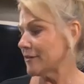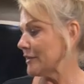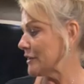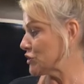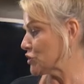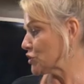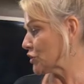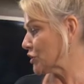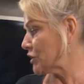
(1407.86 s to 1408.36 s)

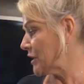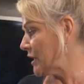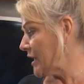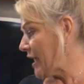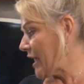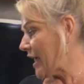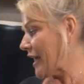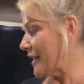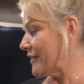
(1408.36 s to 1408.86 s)
feature.
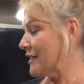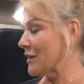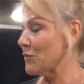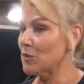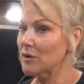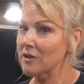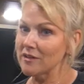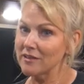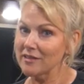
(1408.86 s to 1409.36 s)
And then
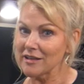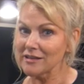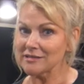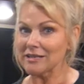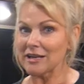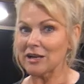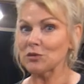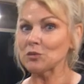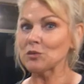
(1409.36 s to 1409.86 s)
one of the things
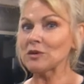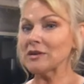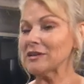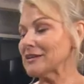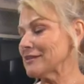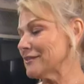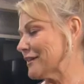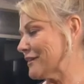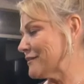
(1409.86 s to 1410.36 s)
that I
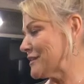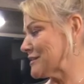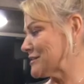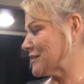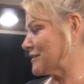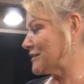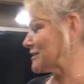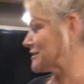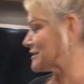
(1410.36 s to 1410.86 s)
really love that's
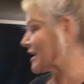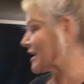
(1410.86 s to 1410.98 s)
on this